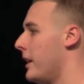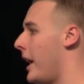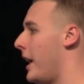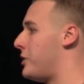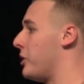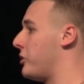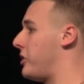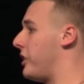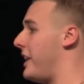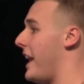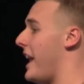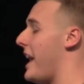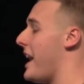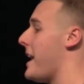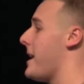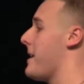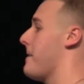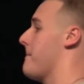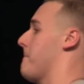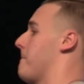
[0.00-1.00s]
So today,
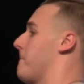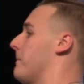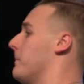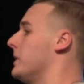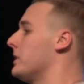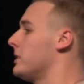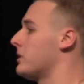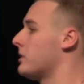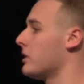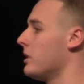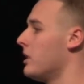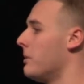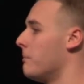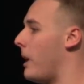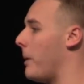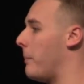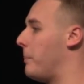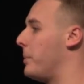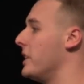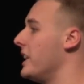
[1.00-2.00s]

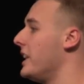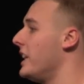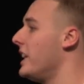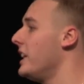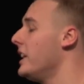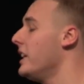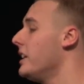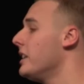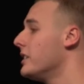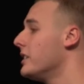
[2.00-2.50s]
my plea